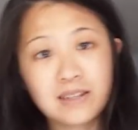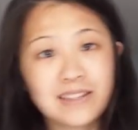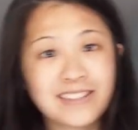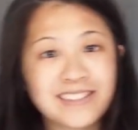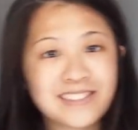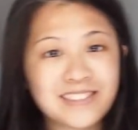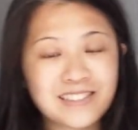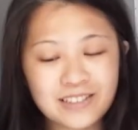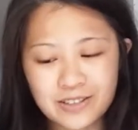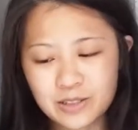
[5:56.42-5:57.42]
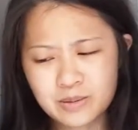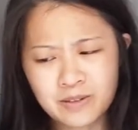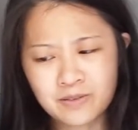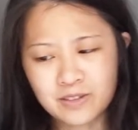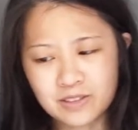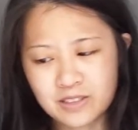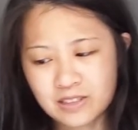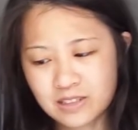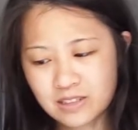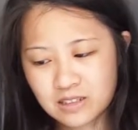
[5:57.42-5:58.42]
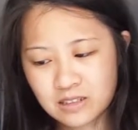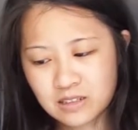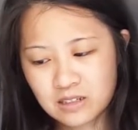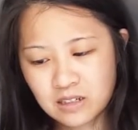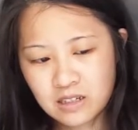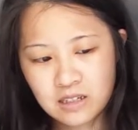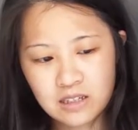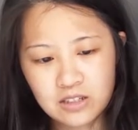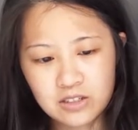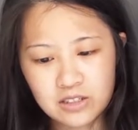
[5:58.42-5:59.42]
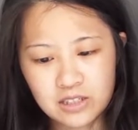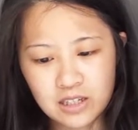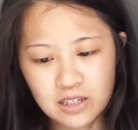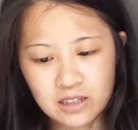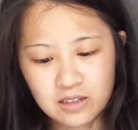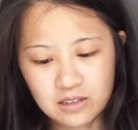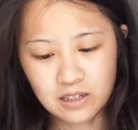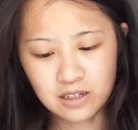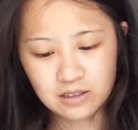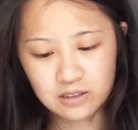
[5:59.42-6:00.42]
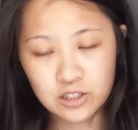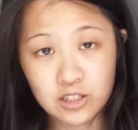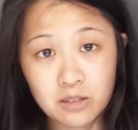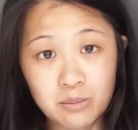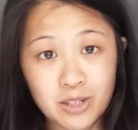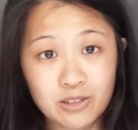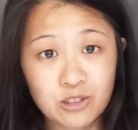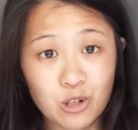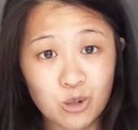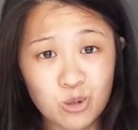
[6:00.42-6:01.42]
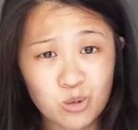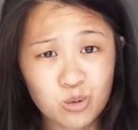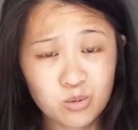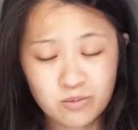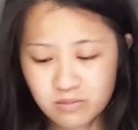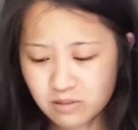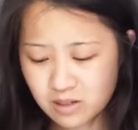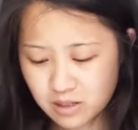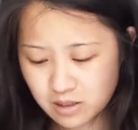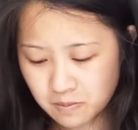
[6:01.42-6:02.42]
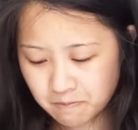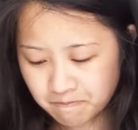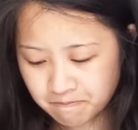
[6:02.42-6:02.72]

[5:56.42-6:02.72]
So this is my first, I guess you would say, like, legitimate charcoal thing.